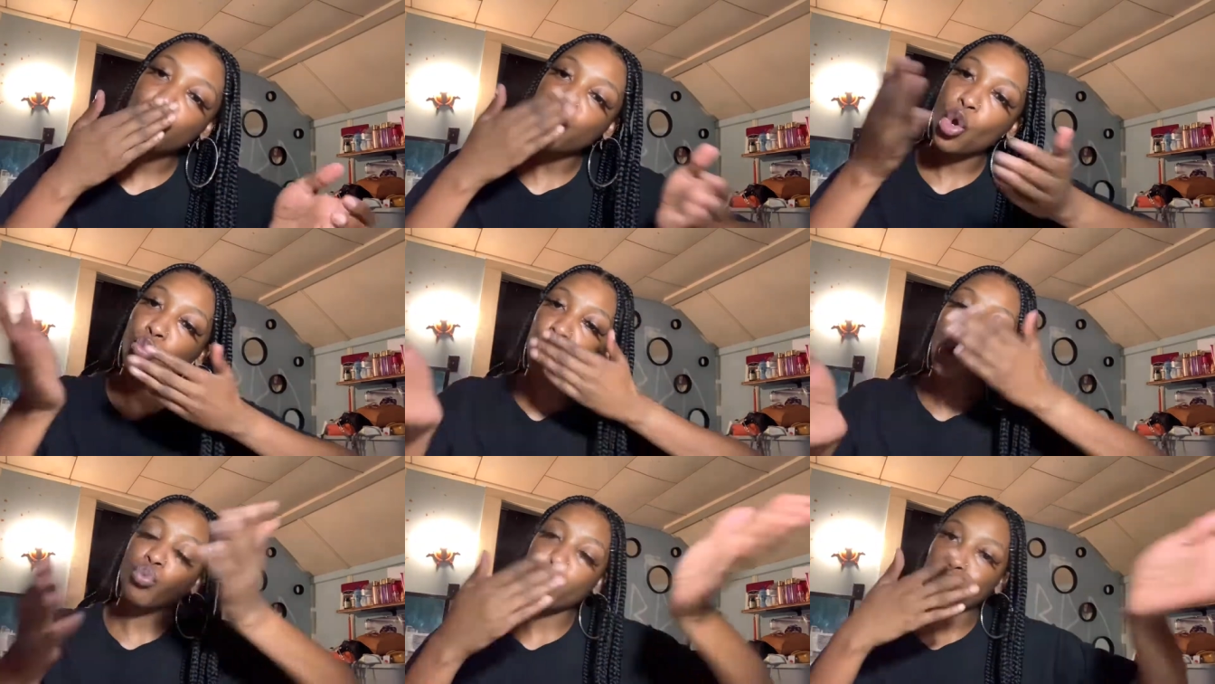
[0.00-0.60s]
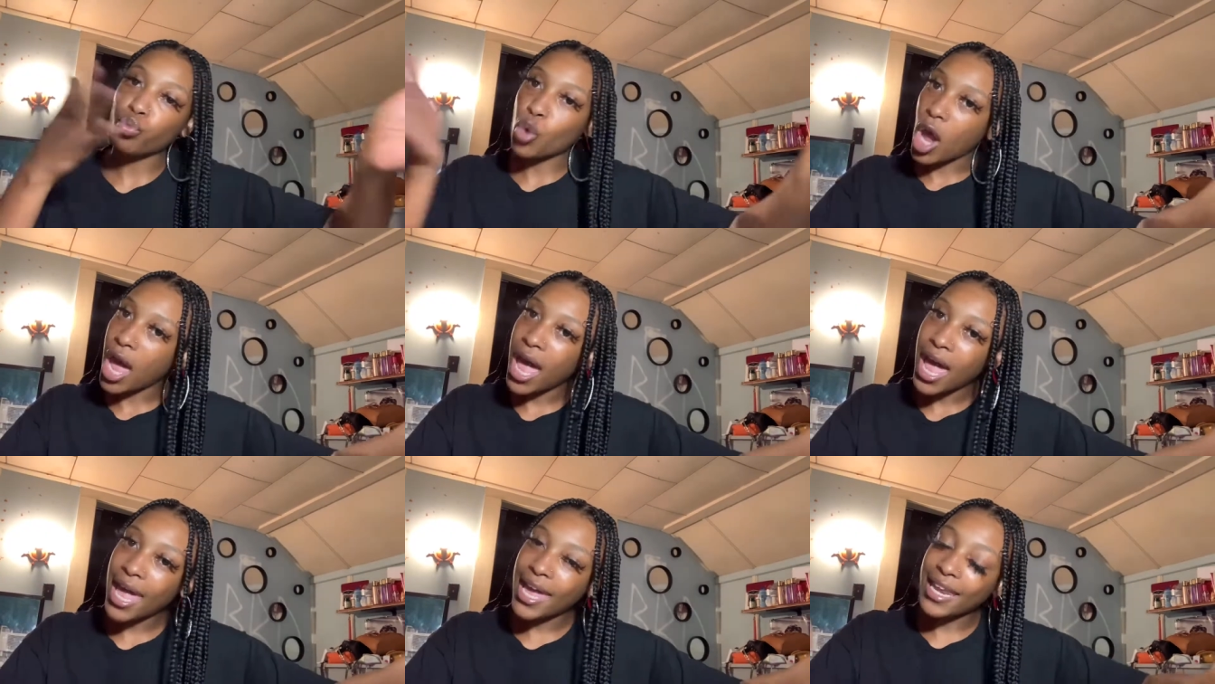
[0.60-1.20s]

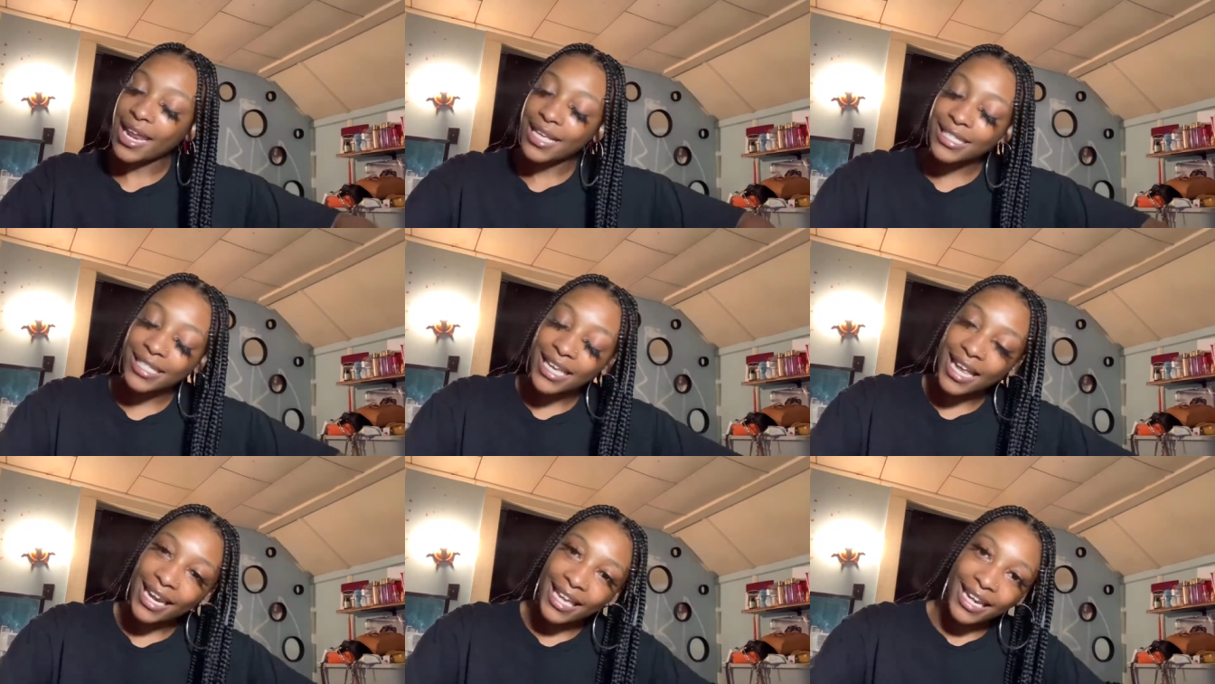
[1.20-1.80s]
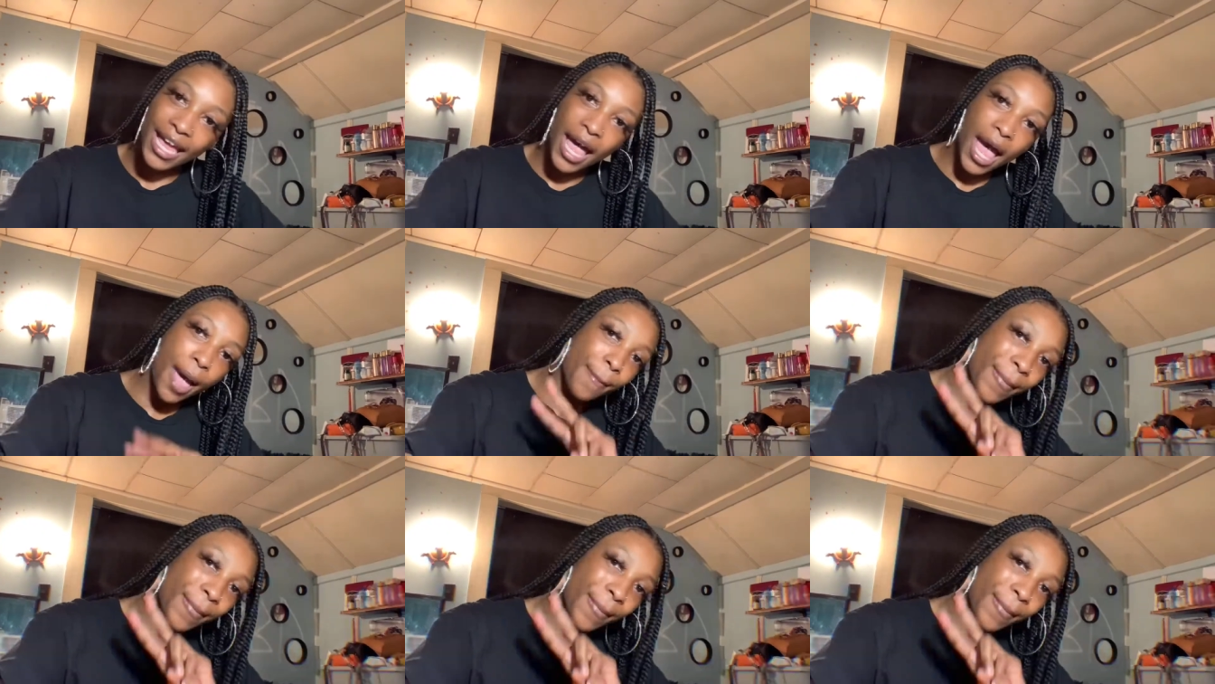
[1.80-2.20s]
And I'll see y'all later.